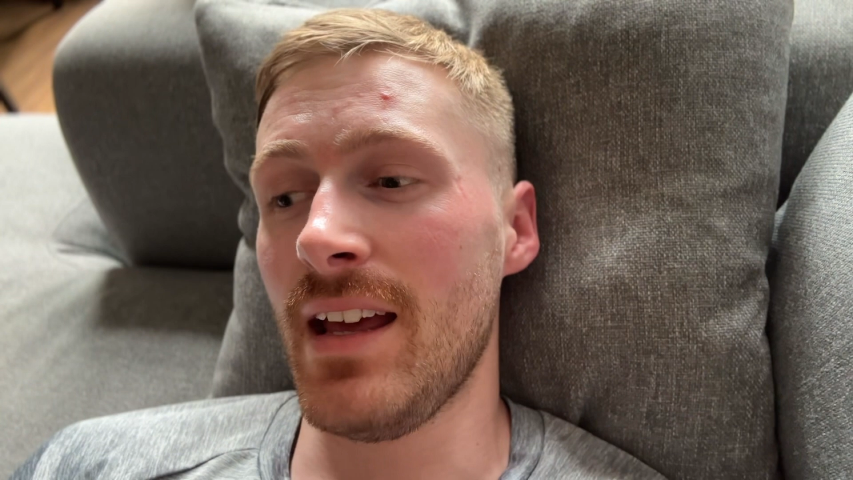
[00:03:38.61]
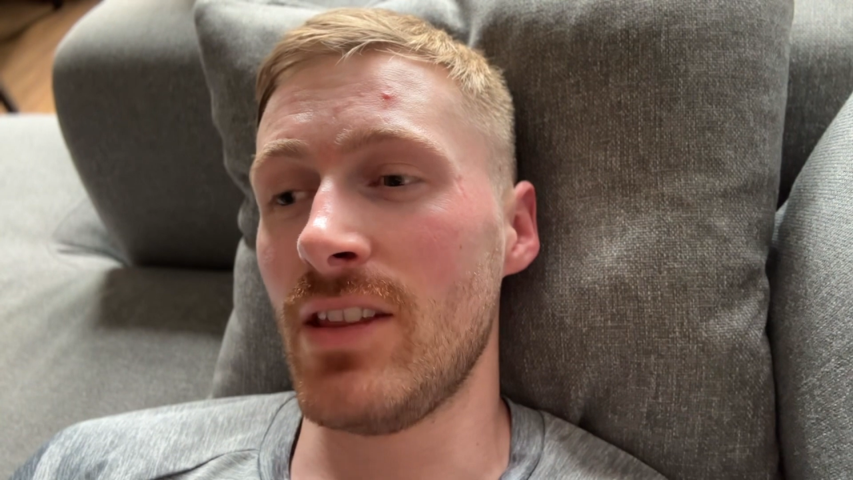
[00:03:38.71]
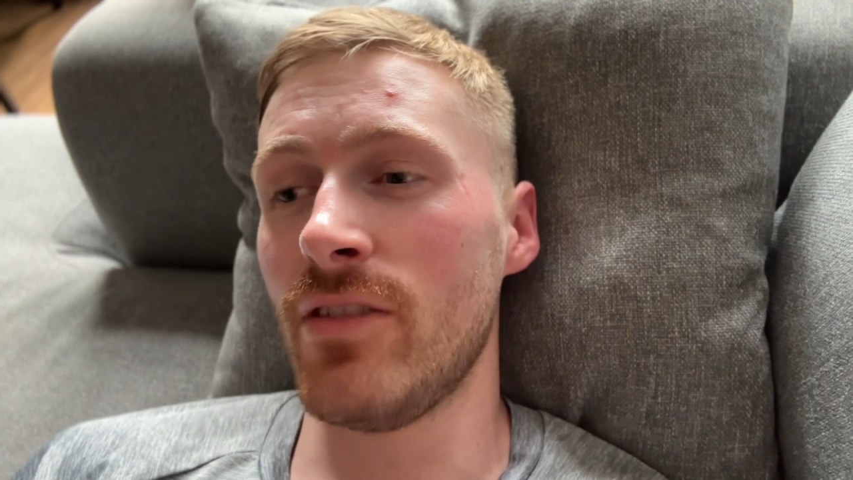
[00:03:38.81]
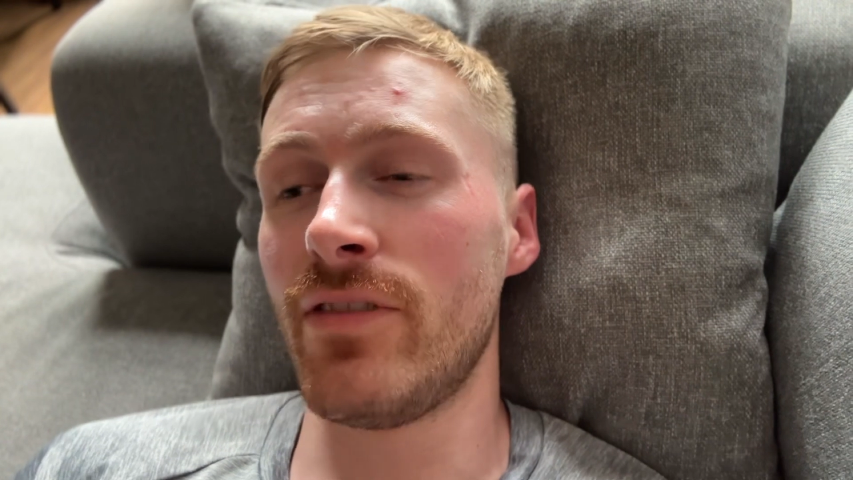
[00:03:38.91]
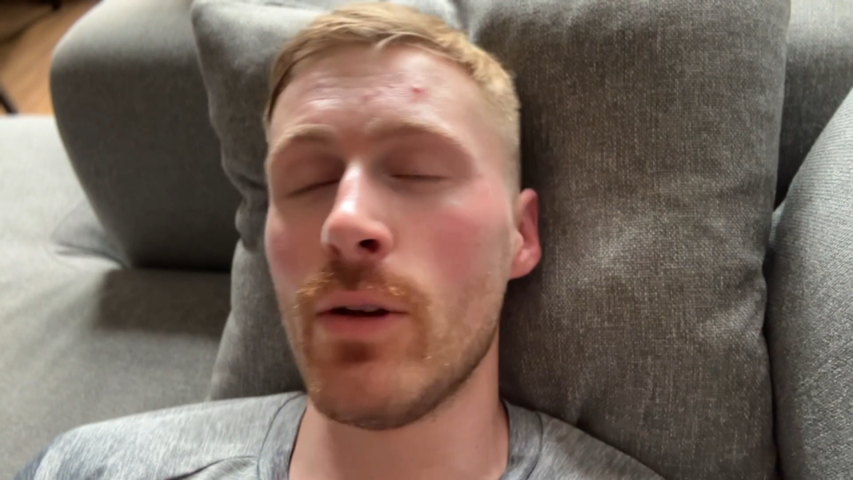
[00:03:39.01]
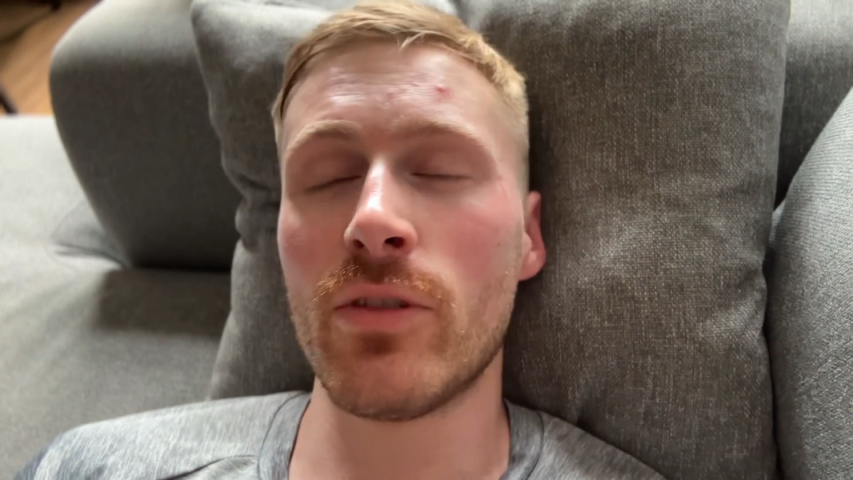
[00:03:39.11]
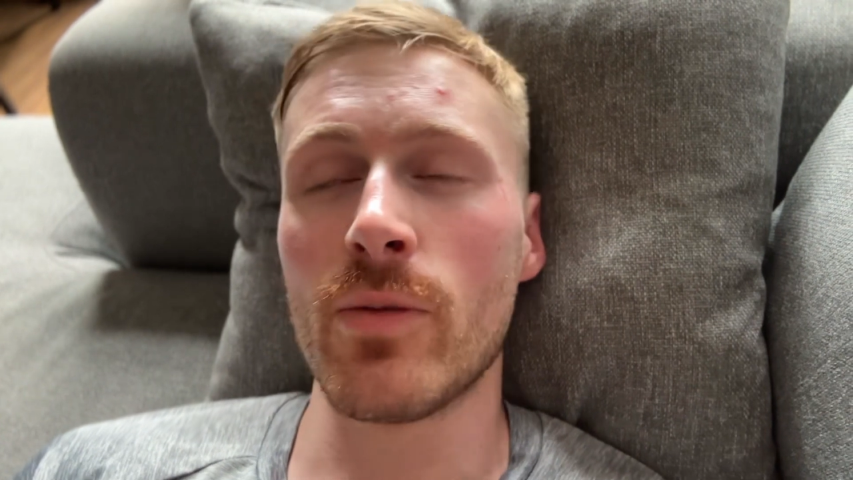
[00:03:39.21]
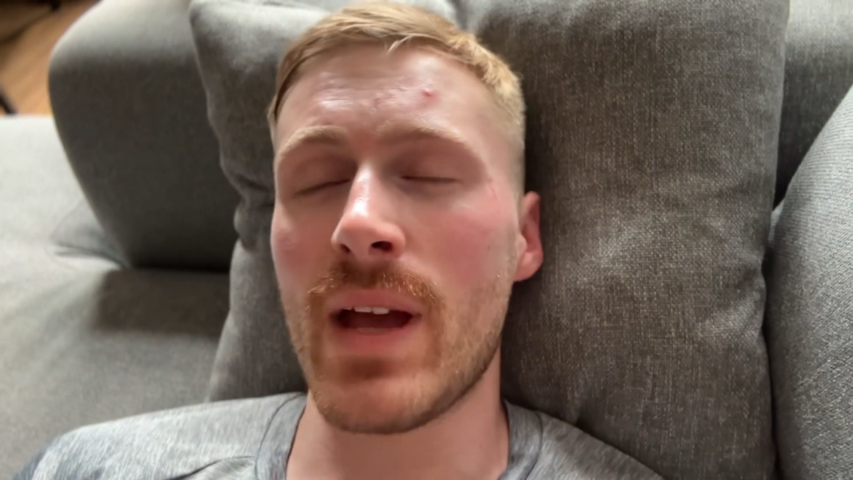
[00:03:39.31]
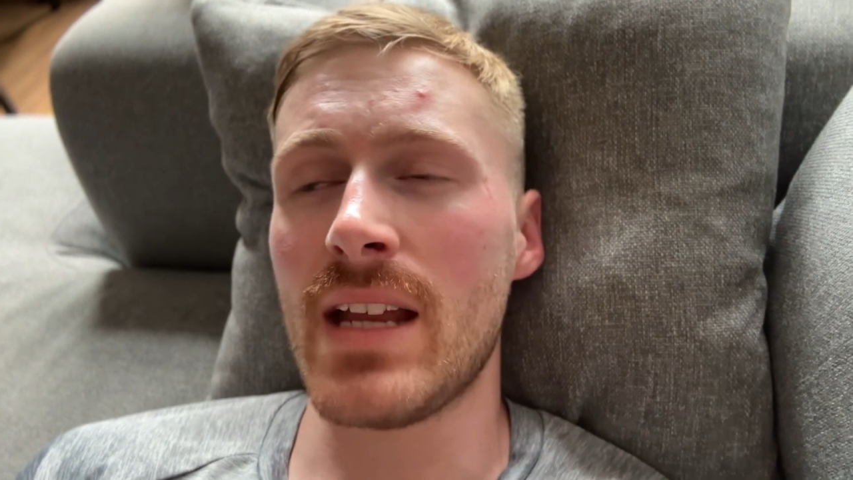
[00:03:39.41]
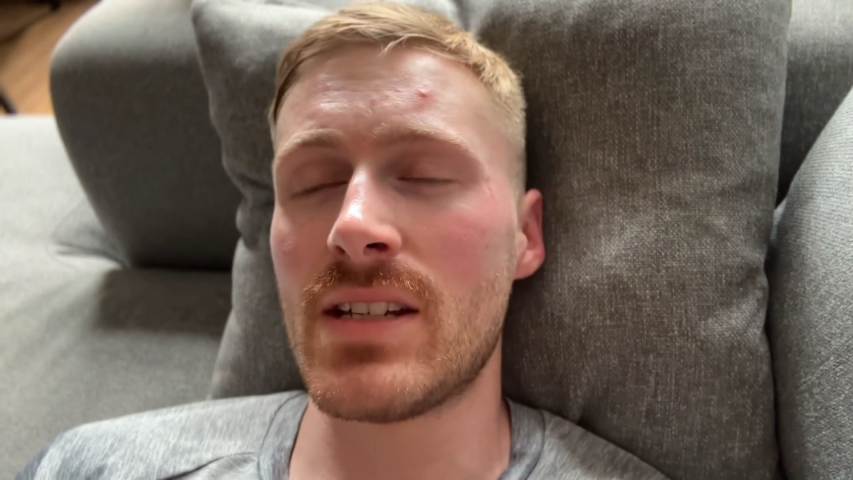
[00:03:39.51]
The view of the
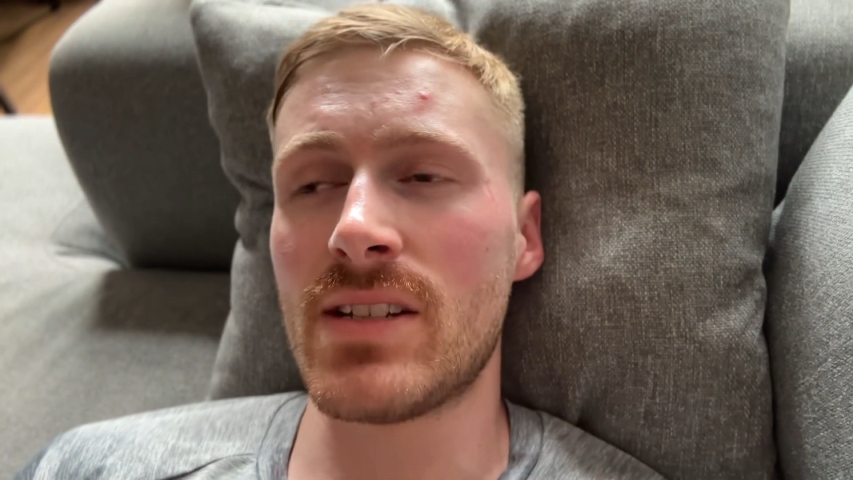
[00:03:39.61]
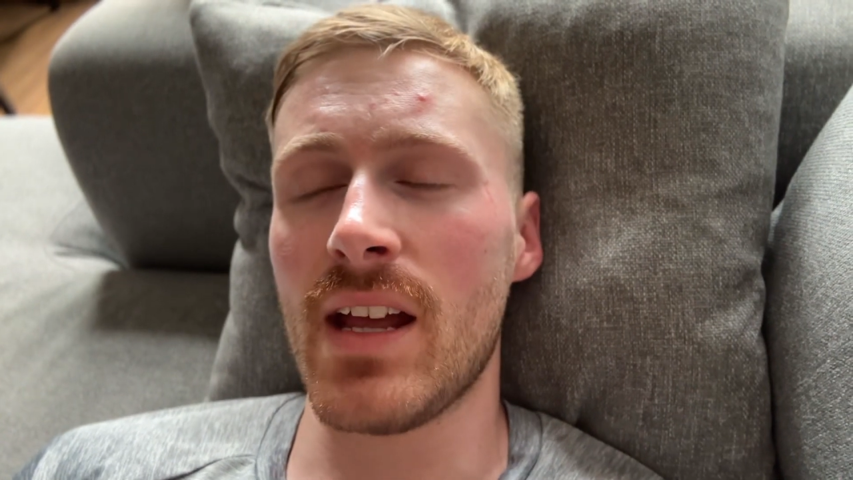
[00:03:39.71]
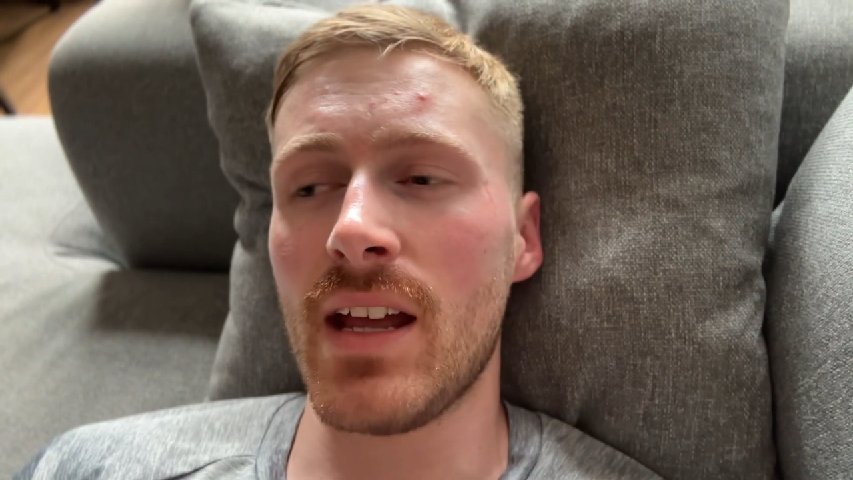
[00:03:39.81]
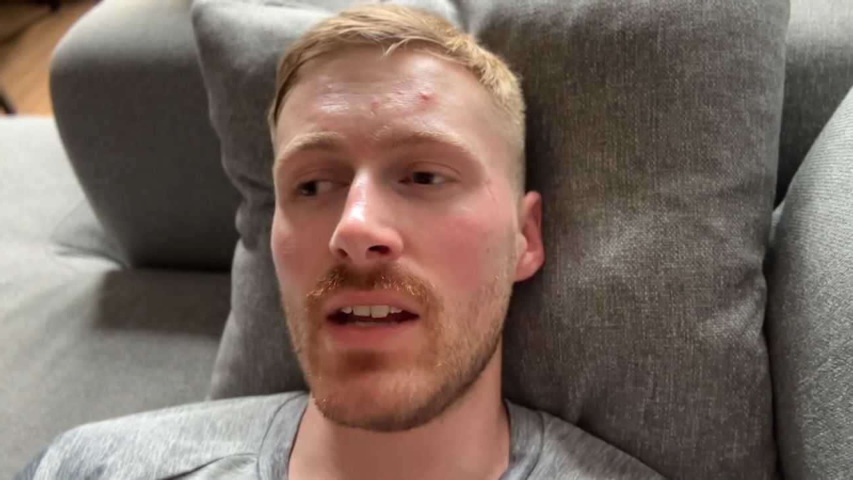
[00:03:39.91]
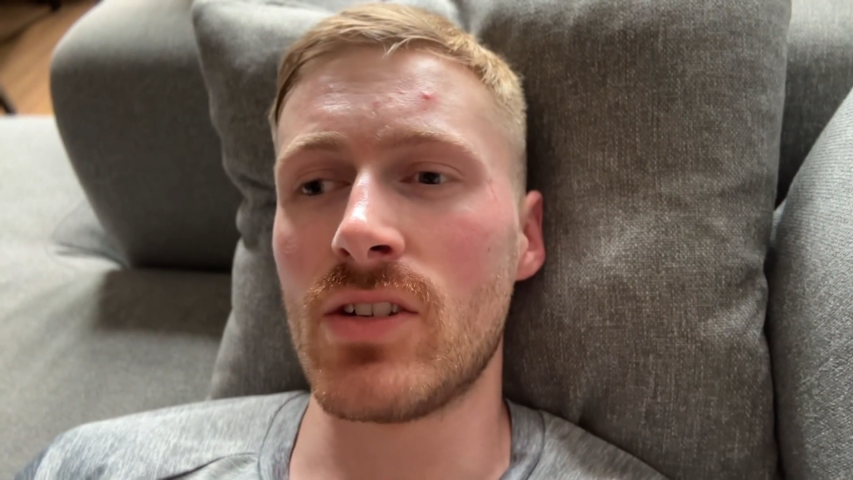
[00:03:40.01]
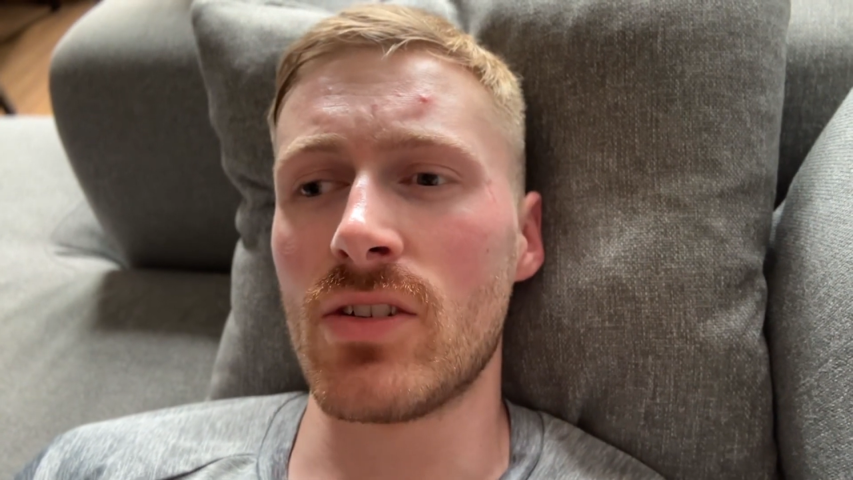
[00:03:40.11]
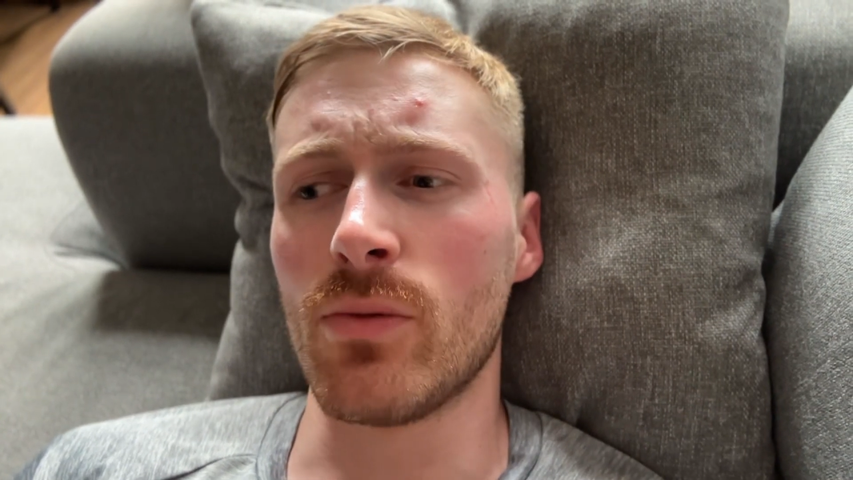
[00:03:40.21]
main stage